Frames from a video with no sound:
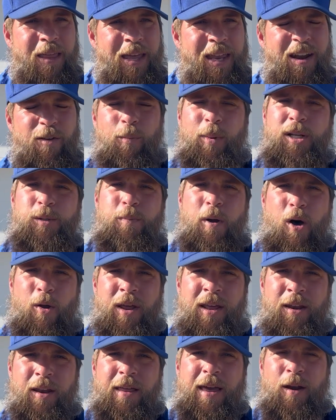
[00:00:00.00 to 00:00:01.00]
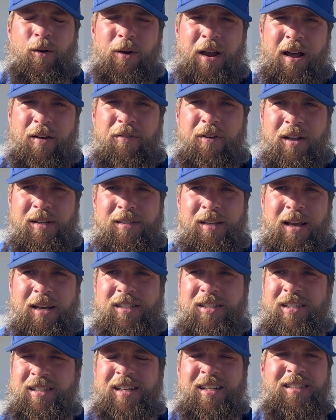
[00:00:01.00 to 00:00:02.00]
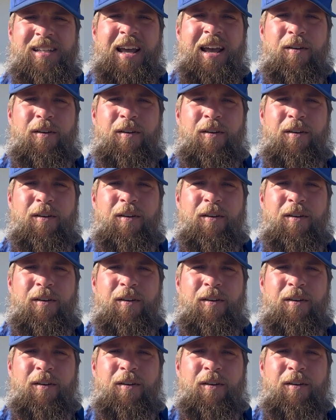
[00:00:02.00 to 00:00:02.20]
And everybody's bought into that on offense, that it's just, it's